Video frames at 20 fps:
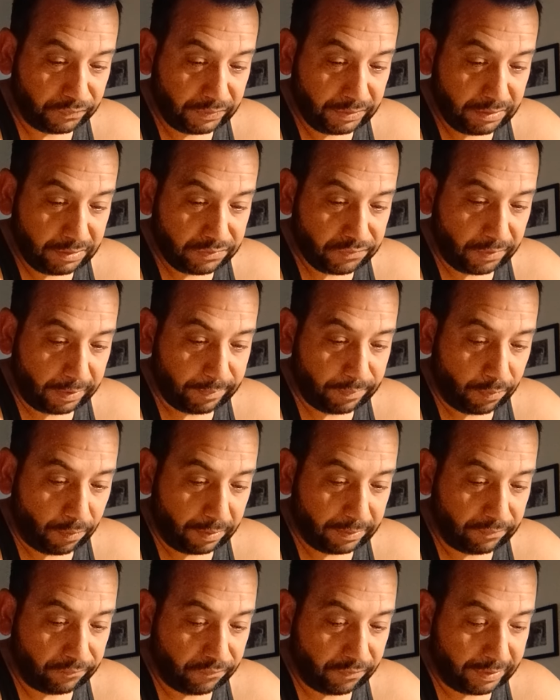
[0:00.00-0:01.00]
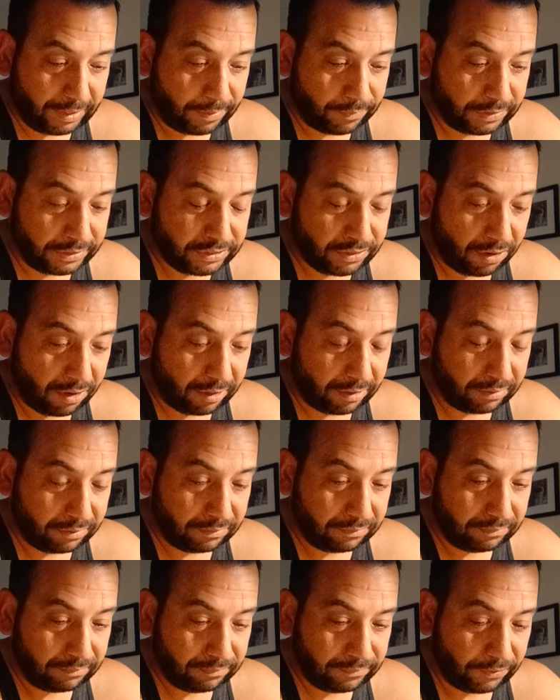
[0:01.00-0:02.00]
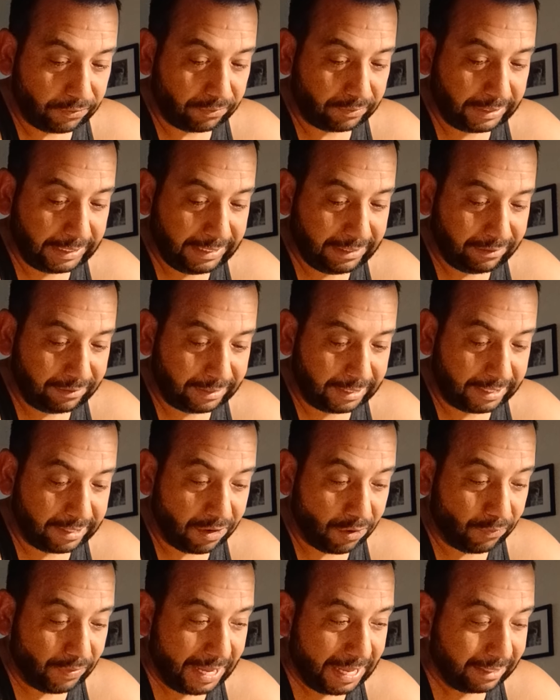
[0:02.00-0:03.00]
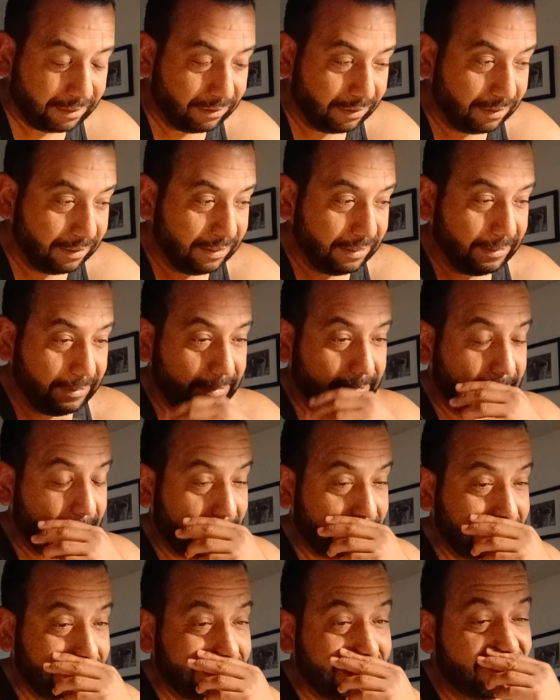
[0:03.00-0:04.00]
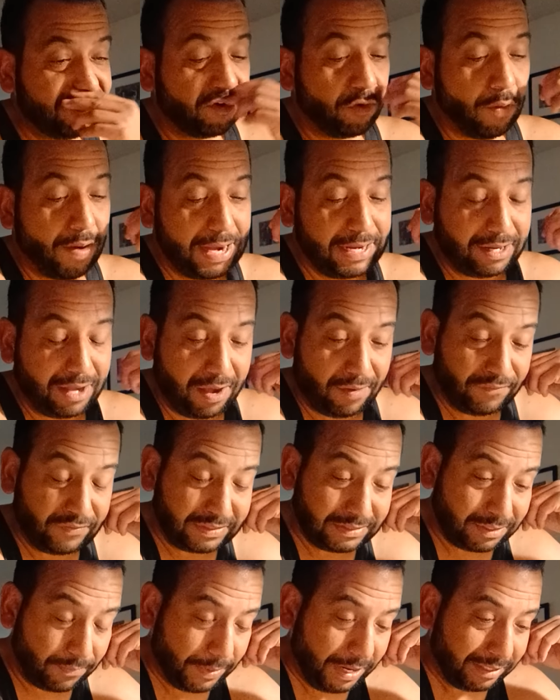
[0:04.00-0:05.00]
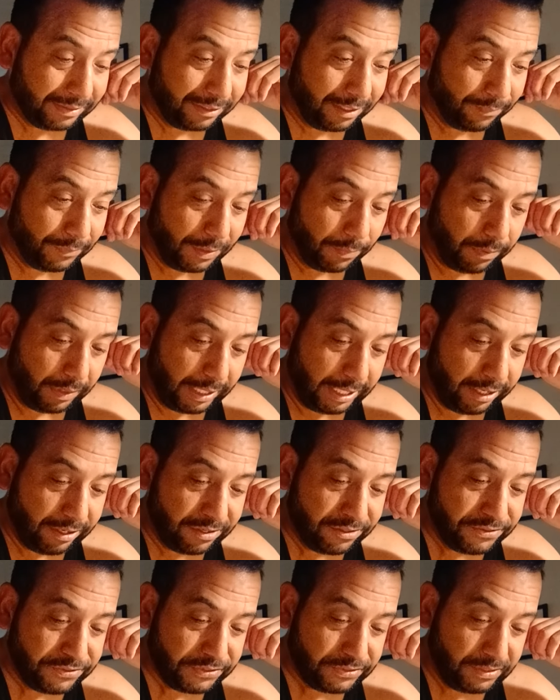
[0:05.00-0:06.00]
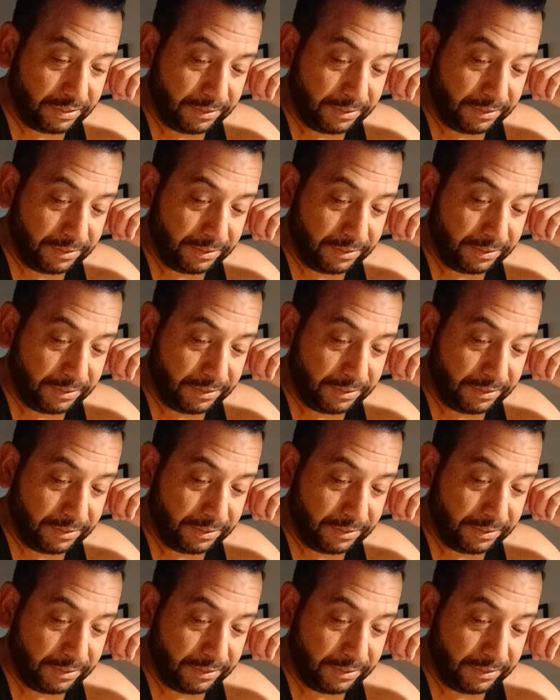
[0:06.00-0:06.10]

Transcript: very important for them to start early, and they know that. I think they have a quiet confidence about them, the players.